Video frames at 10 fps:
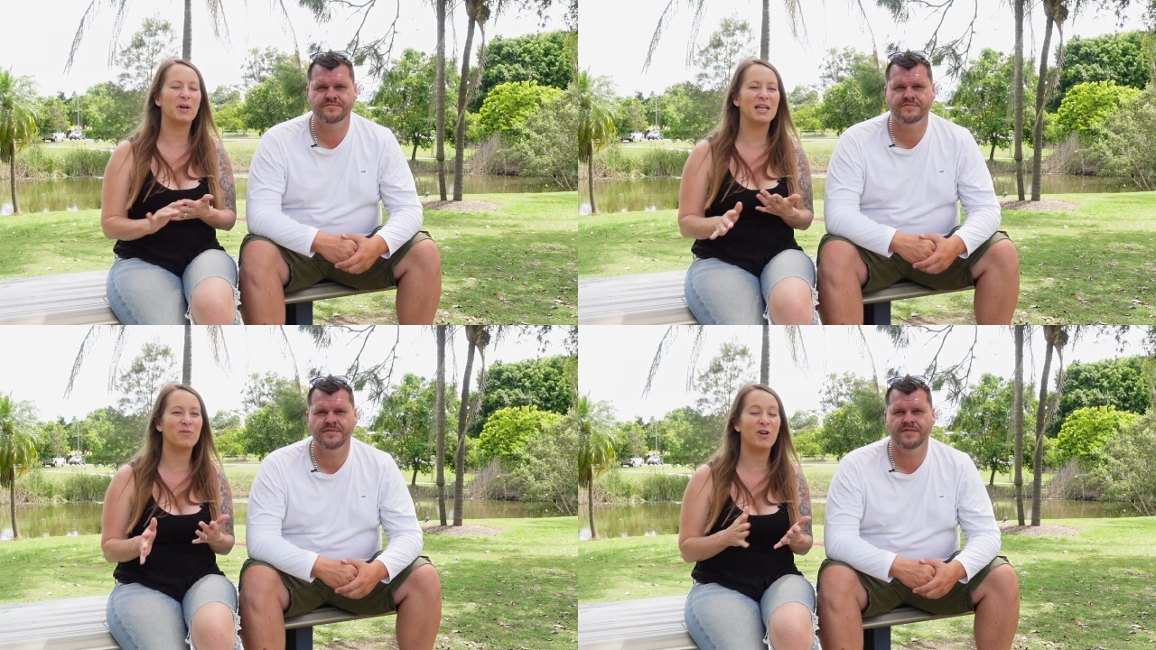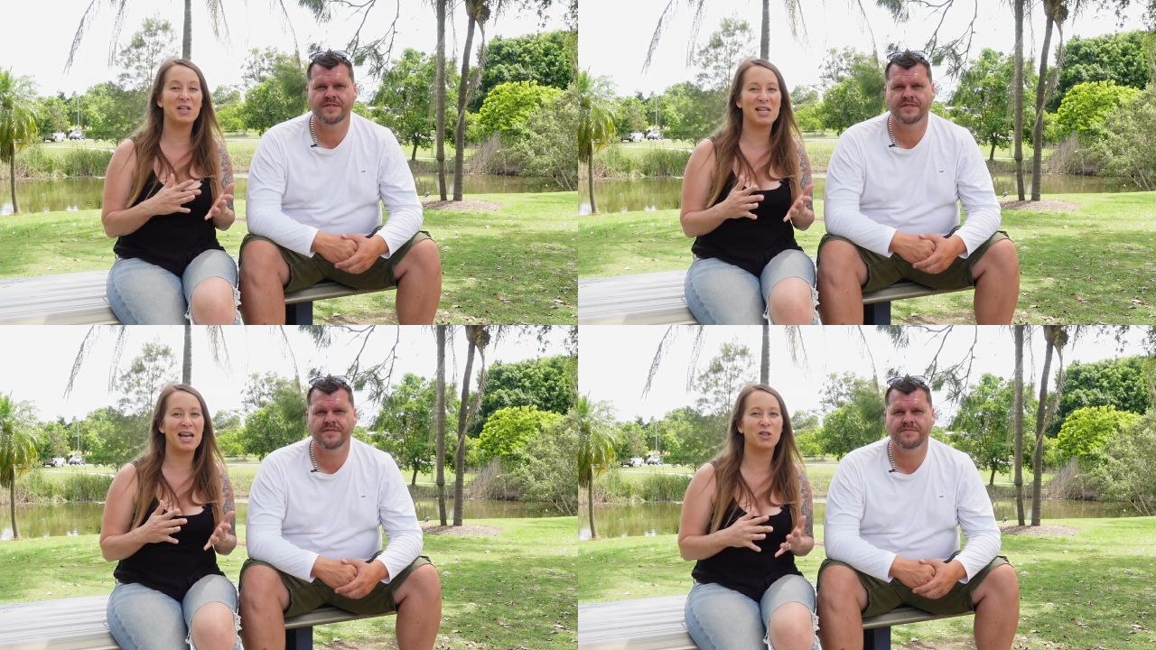Speaker 1: But it's
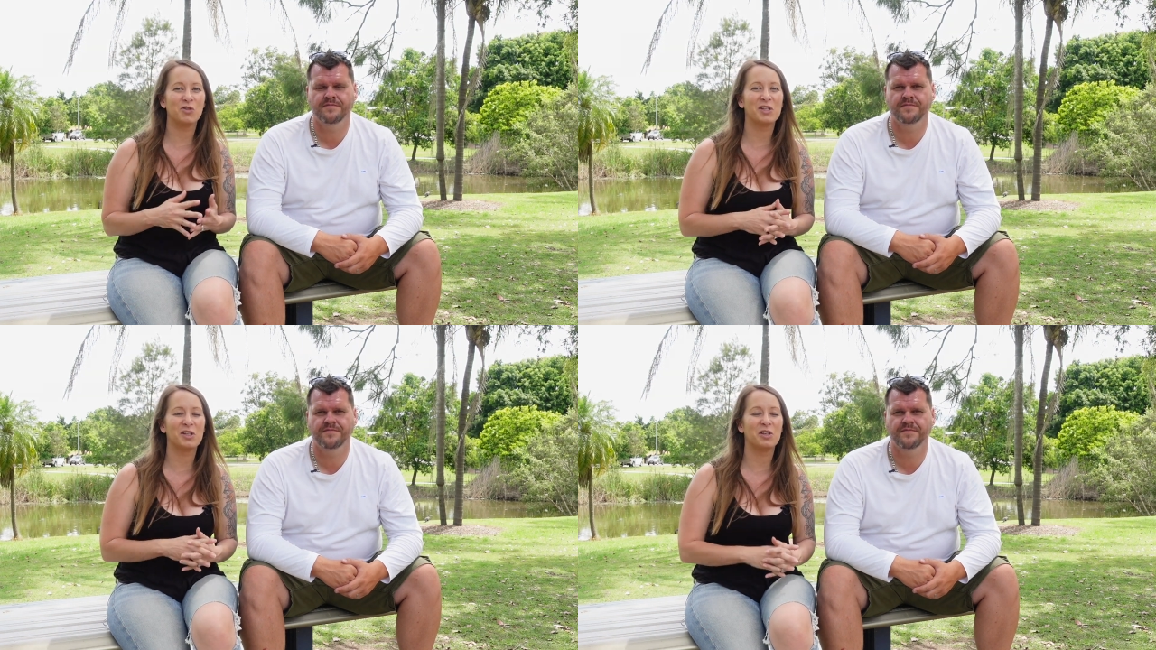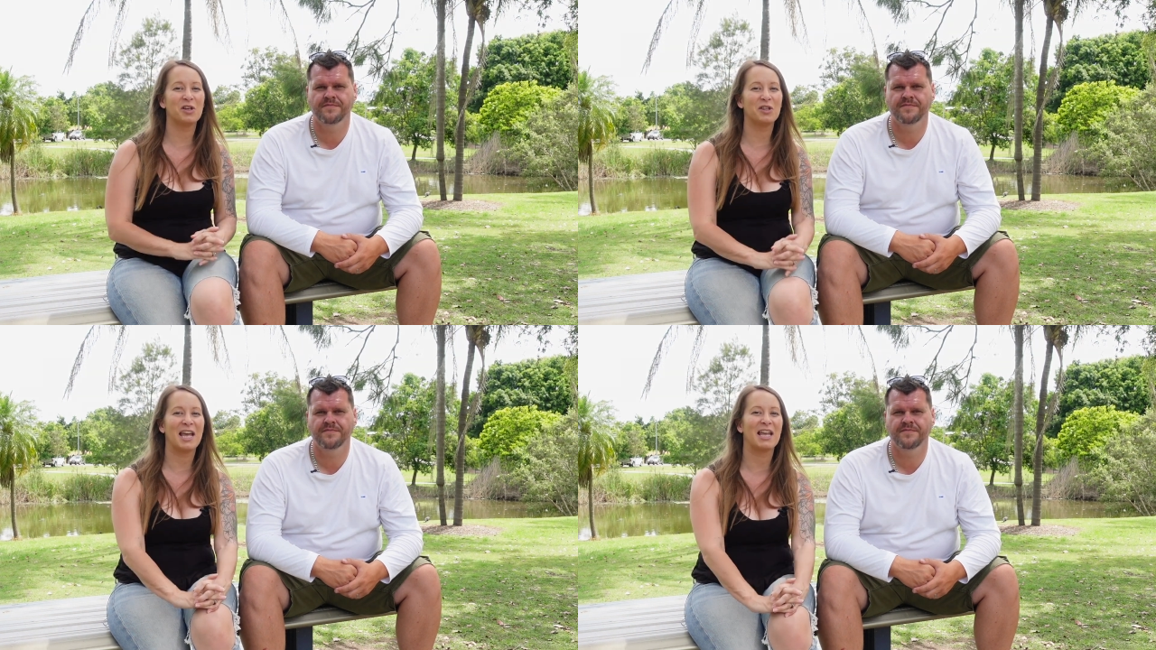very dangerous to
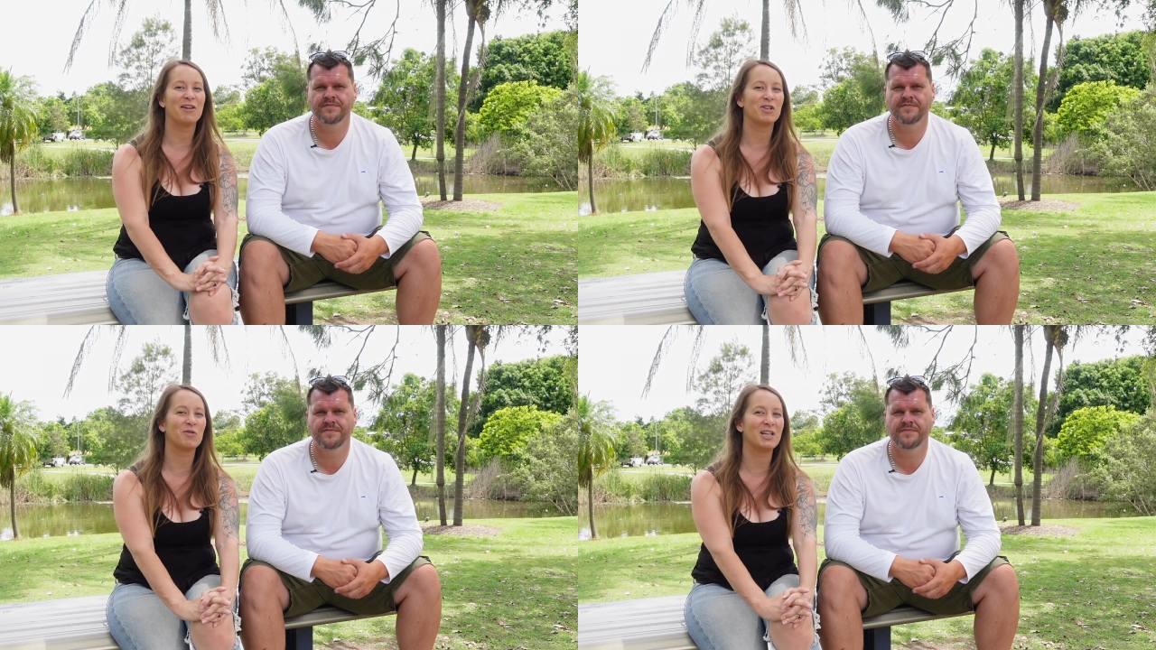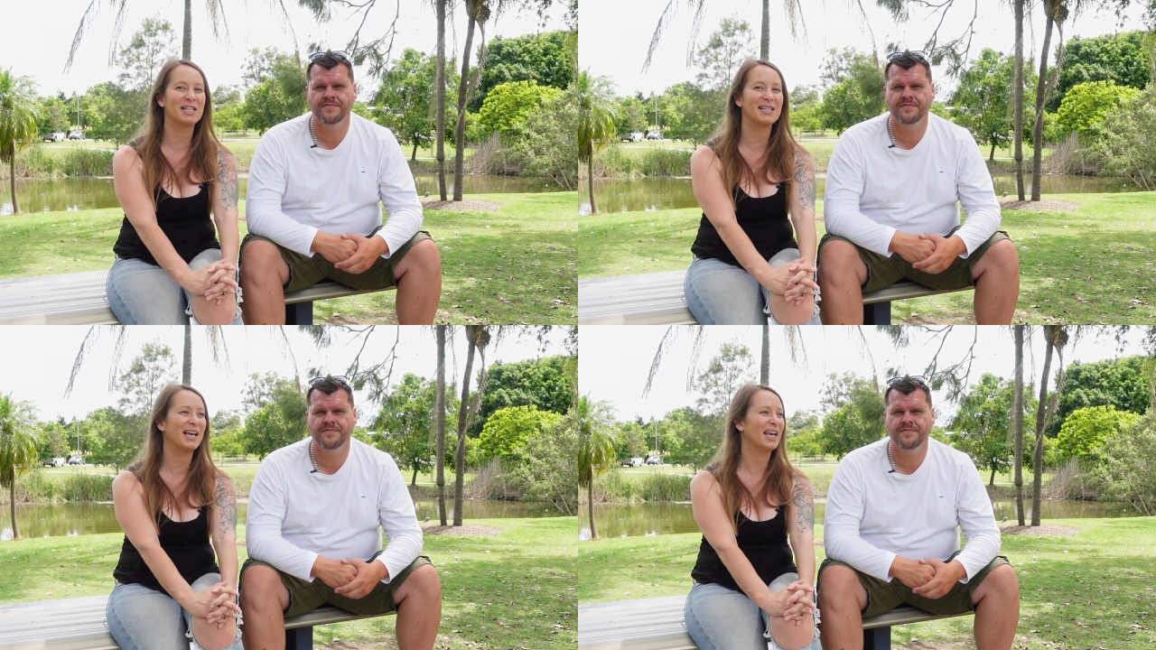do that here. It's really
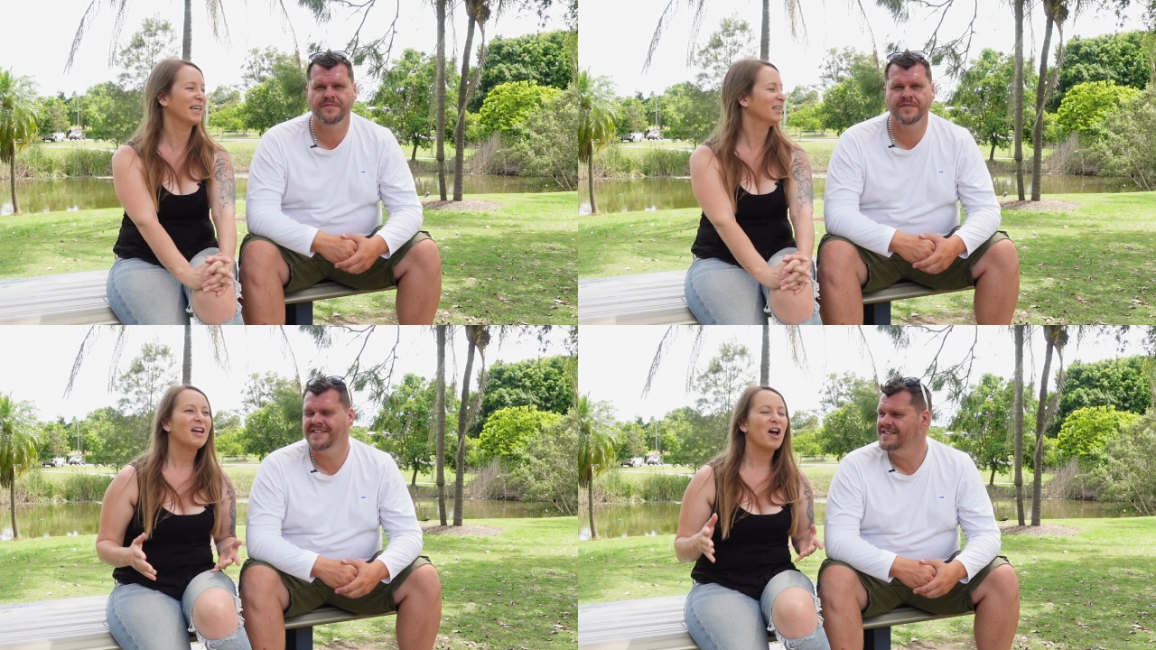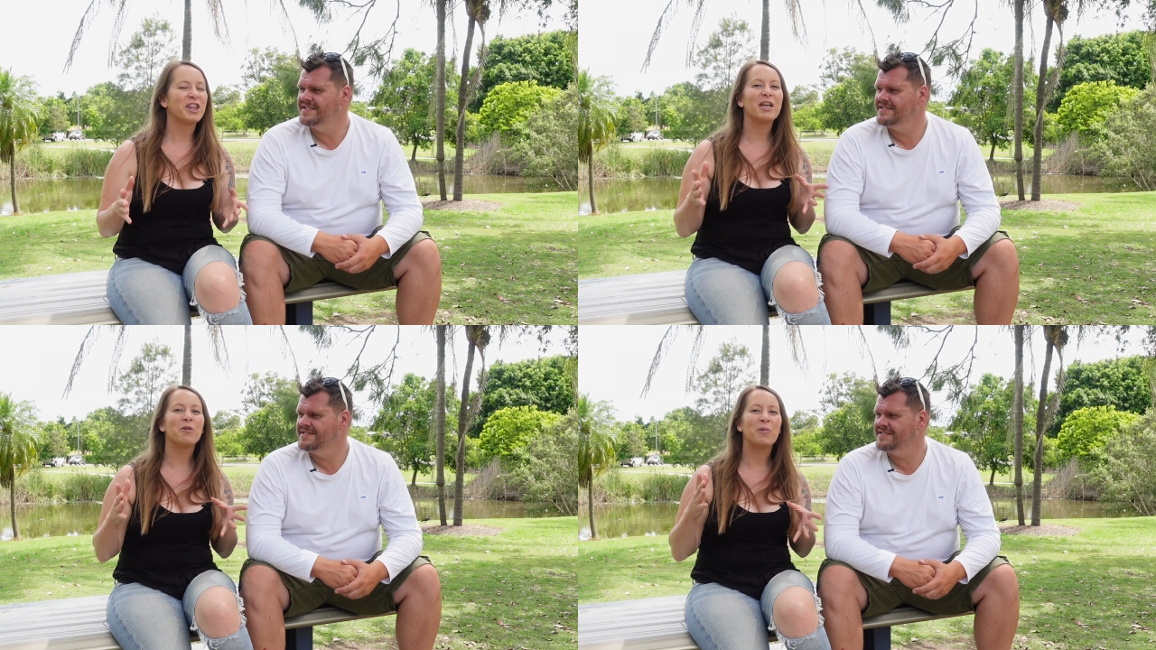silly. I
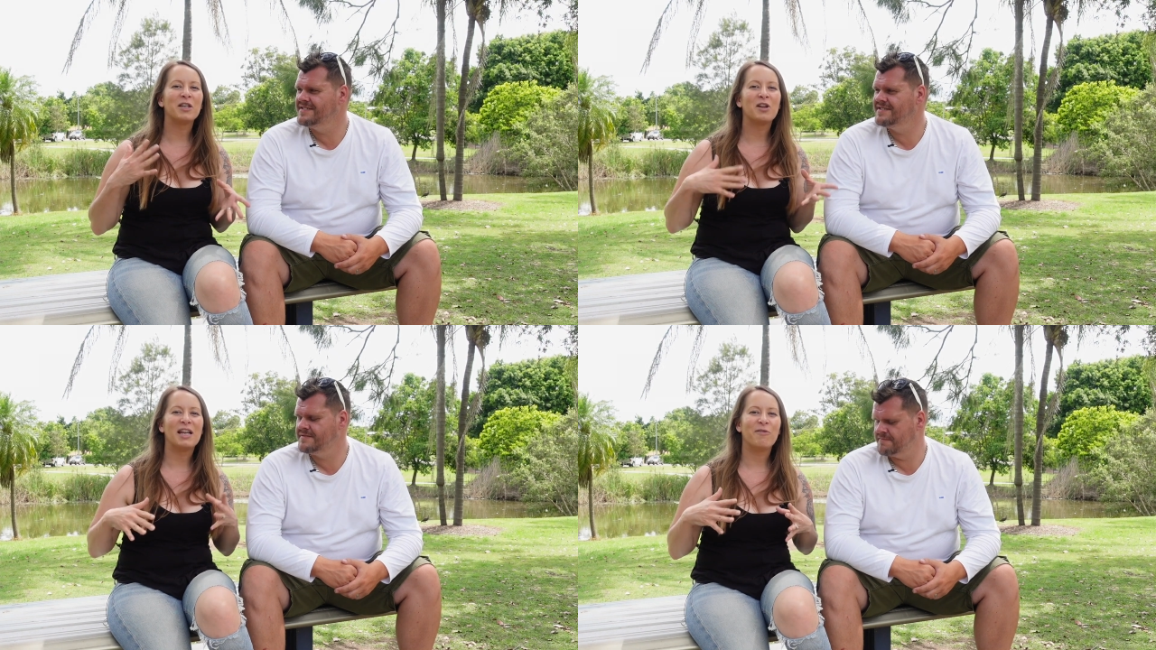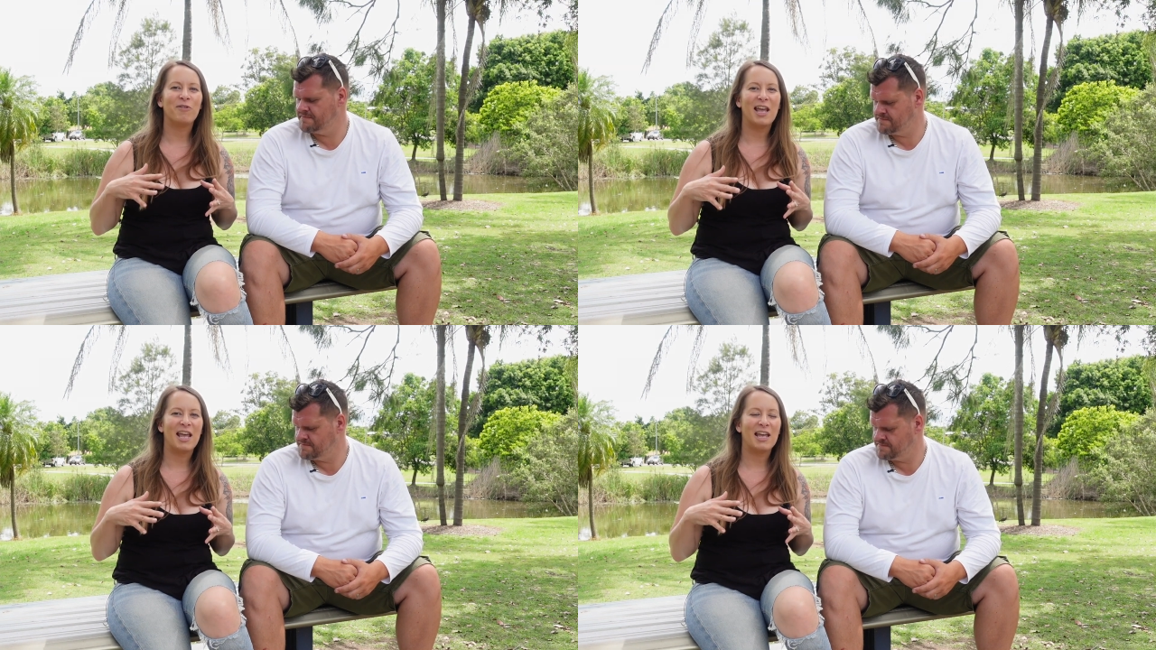think when you live
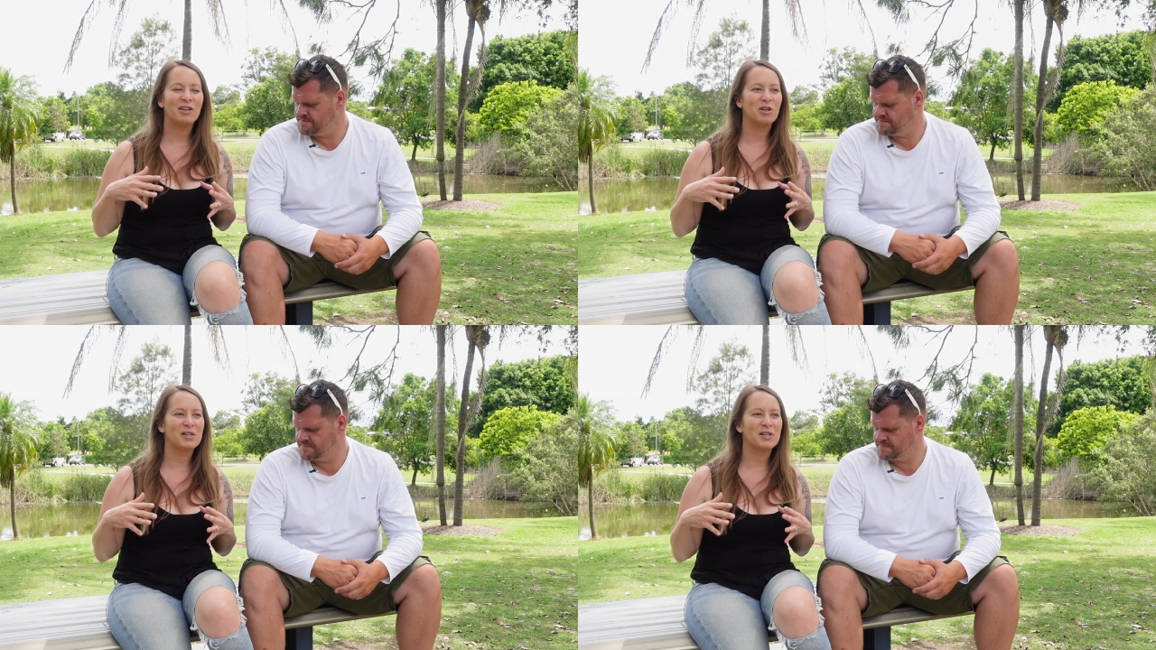here, you